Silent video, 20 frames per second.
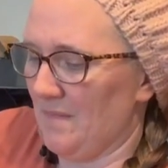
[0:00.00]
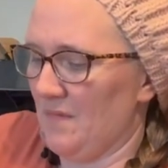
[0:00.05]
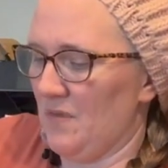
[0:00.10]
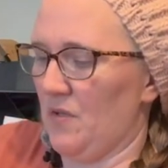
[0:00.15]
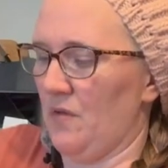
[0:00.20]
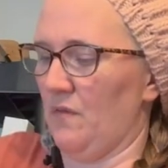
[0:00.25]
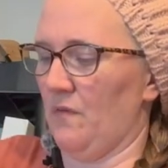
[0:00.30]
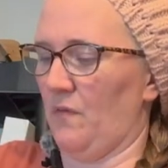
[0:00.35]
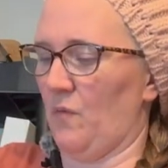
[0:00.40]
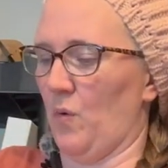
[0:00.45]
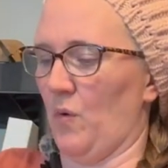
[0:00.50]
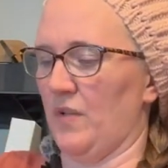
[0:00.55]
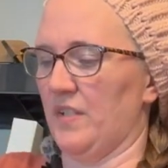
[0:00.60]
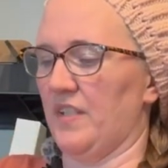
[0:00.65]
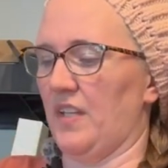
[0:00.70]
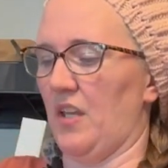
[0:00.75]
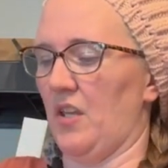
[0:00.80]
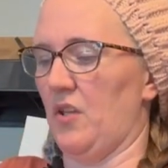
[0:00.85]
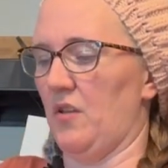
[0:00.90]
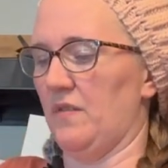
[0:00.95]
You of
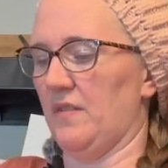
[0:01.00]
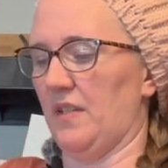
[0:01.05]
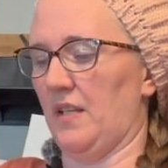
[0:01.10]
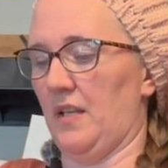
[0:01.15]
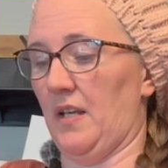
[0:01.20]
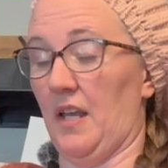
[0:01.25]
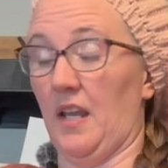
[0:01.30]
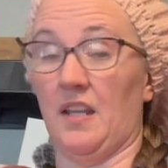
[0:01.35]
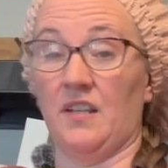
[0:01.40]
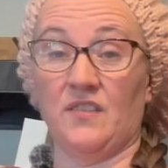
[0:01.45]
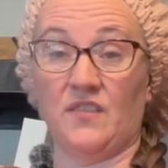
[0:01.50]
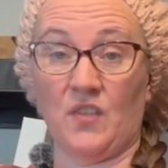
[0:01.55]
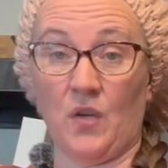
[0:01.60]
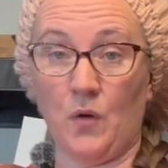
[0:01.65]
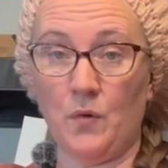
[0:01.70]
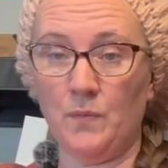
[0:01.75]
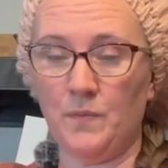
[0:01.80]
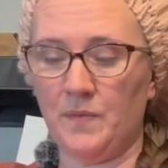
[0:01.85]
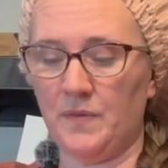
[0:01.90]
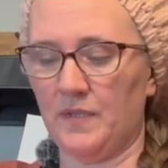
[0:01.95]
course can use it in
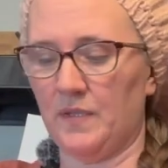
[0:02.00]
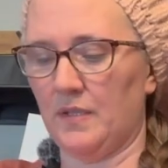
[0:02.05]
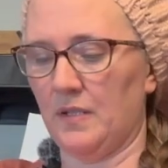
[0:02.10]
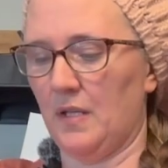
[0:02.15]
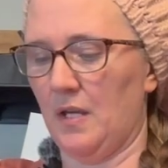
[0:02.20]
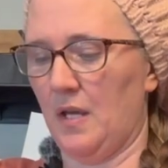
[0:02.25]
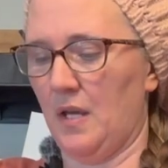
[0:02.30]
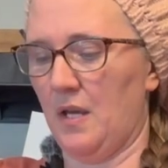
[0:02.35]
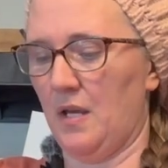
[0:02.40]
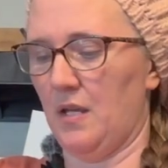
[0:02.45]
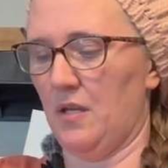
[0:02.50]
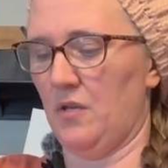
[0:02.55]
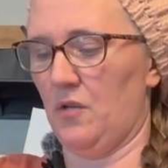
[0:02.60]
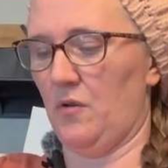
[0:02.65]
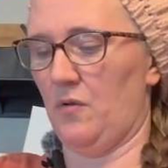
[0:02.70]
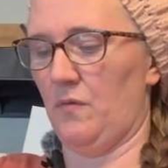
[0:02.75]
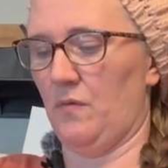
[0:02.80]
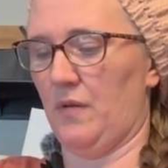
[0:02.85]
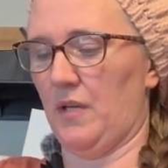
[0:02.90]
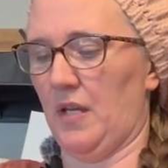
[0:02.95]
soaps.
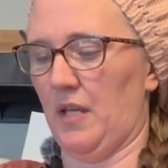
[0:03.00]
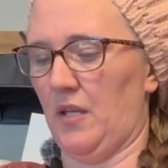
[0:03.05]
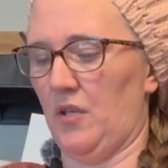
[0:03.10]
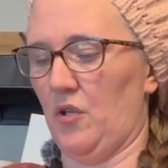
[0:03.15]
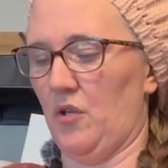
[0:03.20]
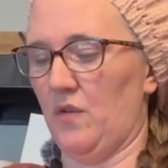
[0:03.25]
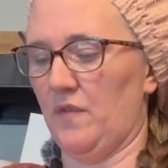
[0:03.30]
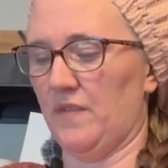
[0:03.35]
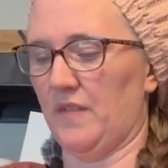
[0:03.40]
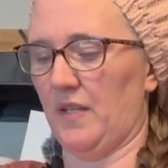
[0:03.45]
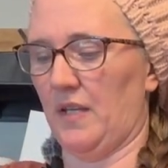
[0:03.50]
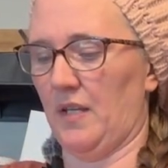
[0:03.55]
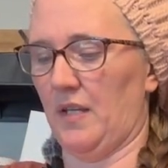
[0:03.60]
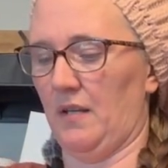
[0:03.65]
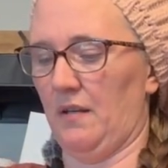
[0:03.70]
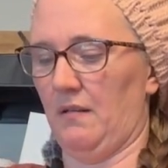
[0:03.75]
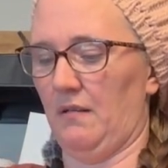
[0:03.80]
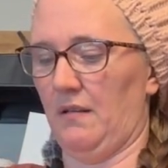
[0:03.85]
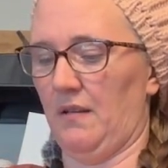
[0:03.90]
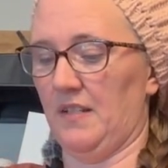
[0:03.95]
You can use
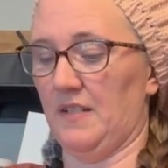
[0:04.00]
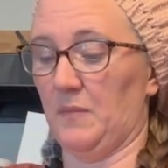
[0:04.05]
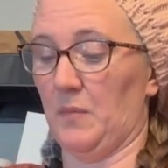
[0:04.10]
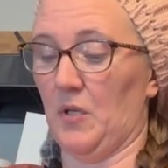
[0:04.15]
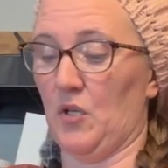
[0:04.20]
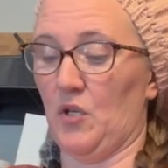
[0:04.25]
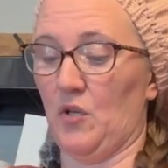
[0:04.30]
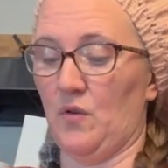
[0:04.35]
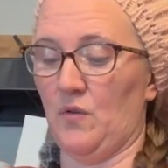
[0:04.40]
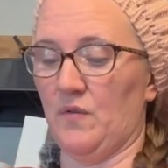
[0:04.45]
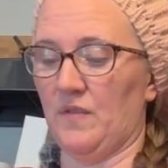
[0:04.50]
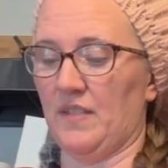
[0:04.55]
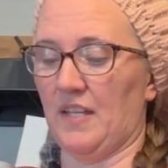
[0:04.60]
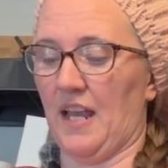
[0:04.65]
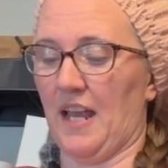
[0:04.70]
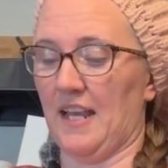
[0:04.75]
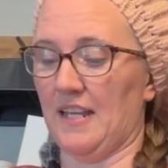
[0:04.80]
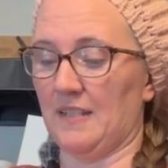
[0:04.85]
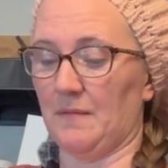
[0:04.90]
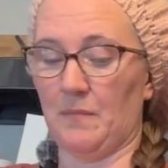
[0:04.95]
it, it's been used
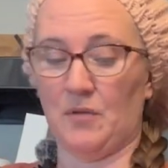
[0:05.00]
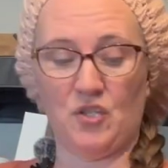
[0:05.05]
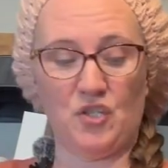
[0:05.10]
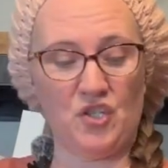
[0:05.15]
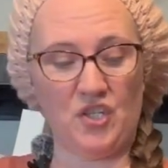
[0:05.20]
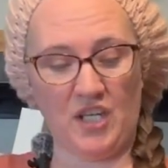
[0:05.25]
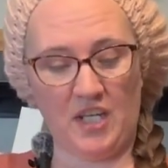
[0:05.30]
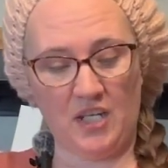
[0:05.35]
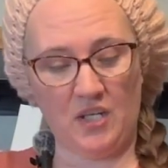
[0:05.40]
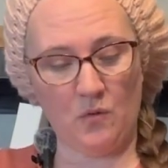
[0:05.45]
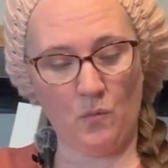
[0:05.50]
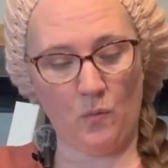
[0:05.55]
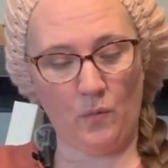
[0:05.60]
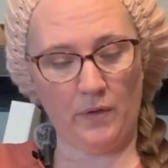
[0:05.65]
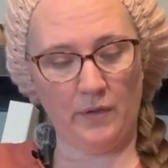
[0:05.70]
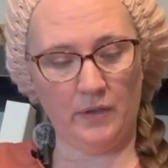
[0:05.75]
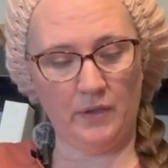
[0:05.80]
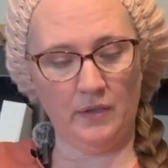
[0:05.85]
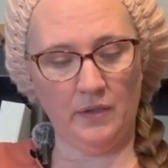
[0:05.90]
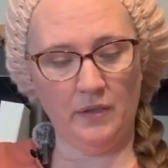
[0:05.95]
as machine
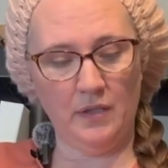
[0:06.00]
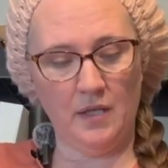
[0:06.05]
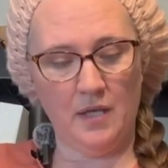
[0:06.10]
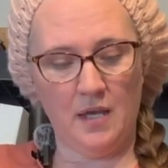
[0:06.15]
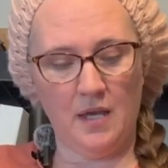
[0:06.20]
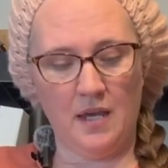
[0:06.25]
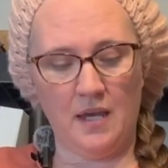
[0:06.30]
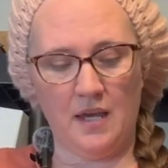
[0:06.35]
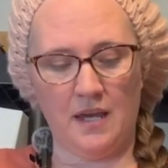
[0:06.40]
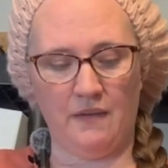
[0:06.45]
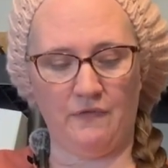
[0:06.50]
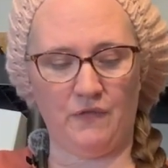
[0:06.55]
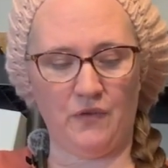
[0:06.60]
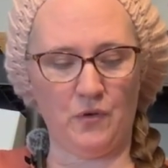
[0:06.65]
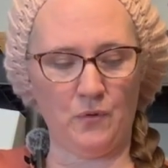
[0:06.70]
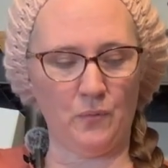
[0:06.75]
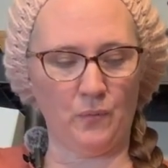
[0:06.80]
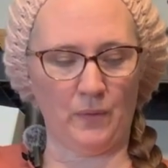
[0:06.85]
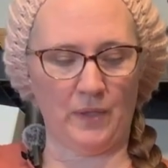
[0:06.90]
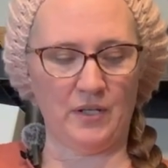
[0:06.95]
oil. If
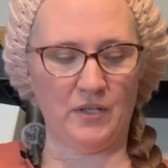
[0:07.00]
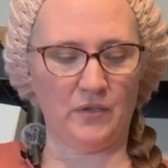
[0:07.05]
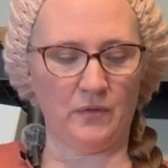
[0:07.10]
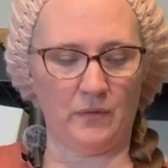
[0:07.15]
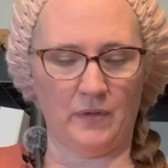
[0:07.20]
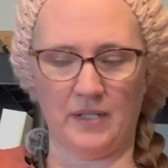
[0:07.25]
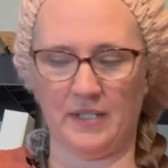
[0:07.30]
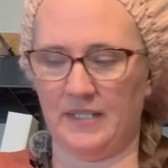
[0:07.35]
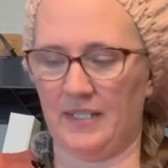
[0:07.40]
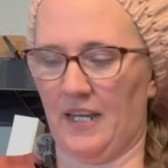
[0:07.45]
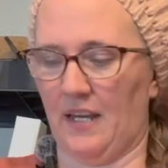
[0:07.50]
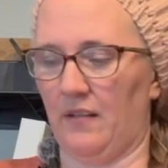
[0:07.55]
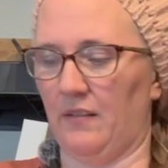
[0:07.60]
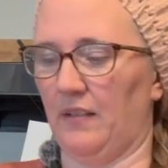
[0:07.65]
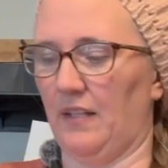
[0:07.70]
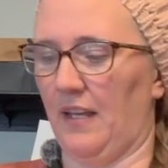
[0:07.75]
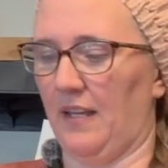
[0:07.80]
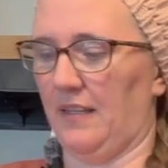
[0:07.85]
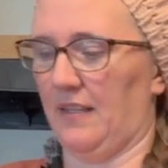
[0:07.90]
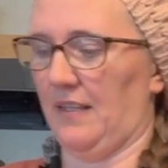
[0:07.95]
you render it down
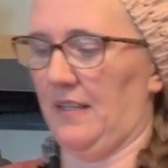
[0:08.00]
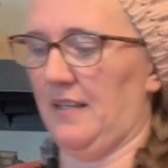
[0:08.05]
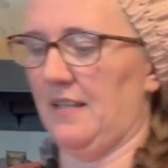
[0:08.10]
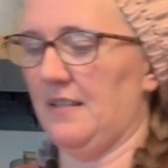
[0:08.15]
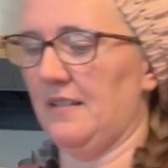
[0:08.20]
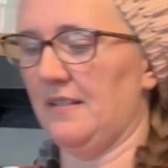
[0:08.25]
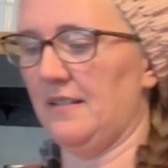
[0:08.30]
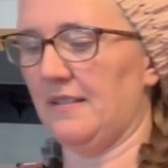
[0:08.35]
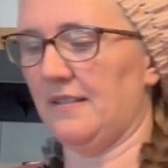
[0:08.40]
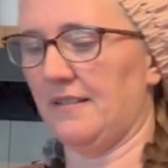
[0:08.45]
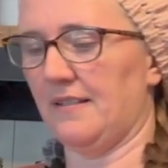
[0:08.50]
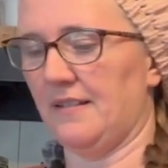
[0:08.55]
like this,